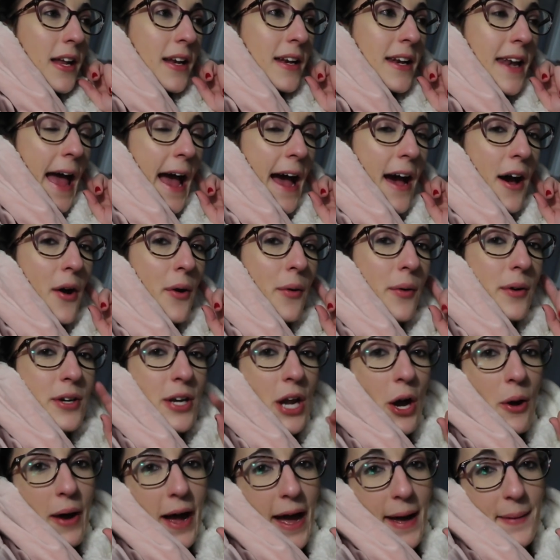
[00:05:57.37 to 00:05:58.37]
Now
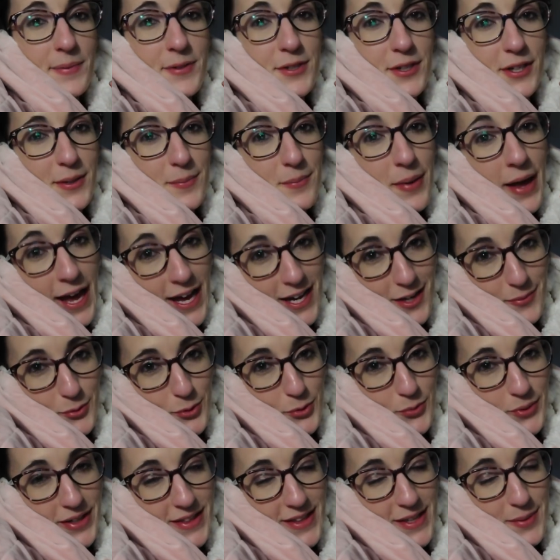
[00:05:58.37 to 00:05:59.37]
no apps are
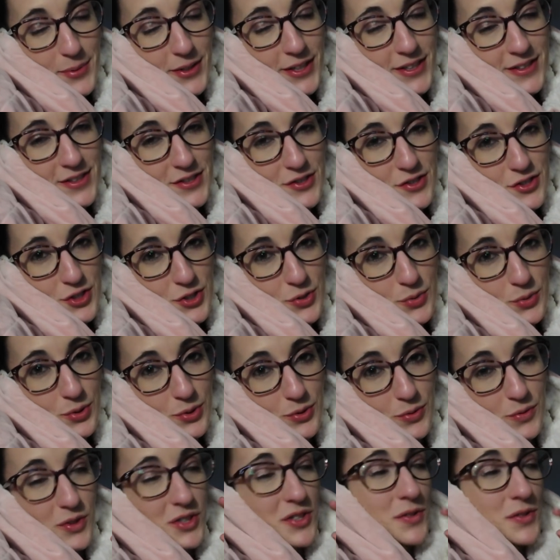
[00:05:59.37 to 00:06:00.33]
compatible with it because it's too old,